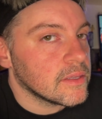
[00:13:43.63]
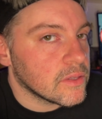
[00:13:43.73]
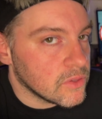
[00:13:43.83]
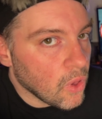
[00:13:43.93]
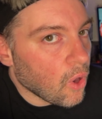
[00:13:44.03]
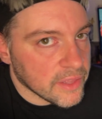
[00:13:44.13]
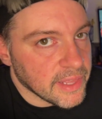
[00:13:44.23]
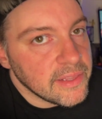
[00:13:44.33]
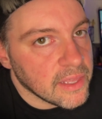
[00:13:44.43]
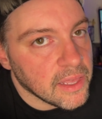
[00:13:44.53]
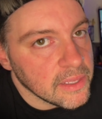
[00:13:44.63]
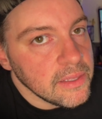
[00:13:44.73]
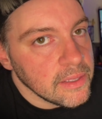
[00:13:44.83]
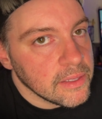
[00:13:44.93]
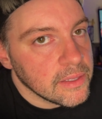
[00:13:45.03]
Not identity,
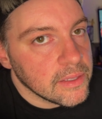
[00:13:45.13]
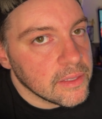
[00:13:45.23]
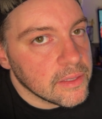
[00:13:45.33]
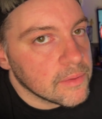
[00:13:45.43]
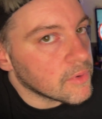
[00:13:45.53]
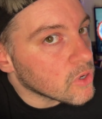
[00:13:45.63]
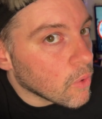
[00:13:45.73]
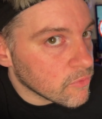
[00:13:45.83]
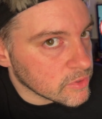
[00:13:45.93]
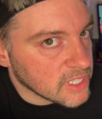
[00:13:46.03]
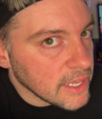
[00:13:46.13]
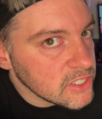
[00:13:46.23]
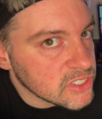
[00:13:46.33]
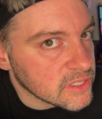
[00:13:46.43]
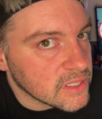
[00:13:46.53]
but confrontation.